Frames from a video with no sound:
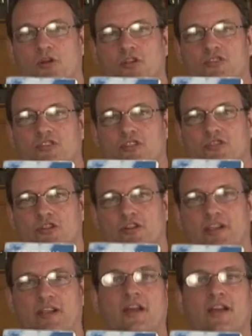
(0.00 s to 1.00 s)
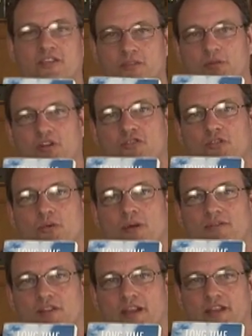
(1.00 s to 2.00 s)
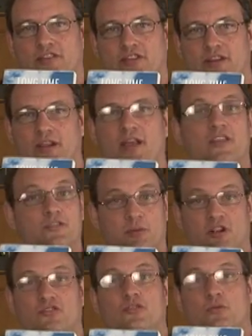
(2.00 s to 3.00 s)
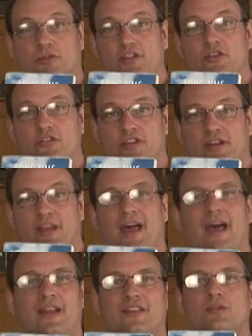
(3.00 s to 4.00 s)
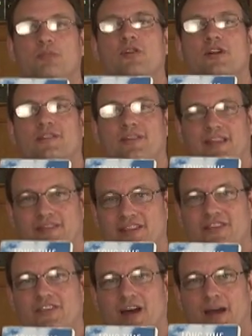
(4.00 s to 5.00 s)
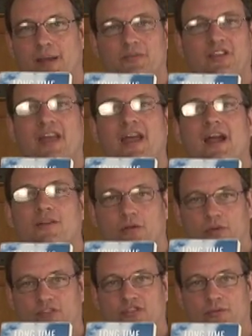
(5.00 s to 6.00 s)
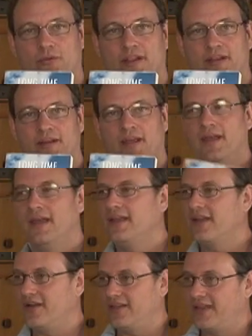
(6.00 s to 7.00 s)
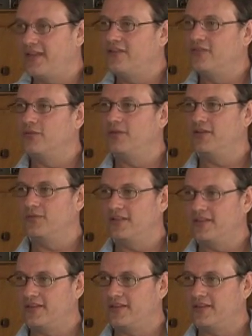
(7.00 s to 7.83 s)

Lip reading: personal journey, spiritual revelation, spiritual reunion, and it's a book in these times everyone should read. Carrie, thank you for being with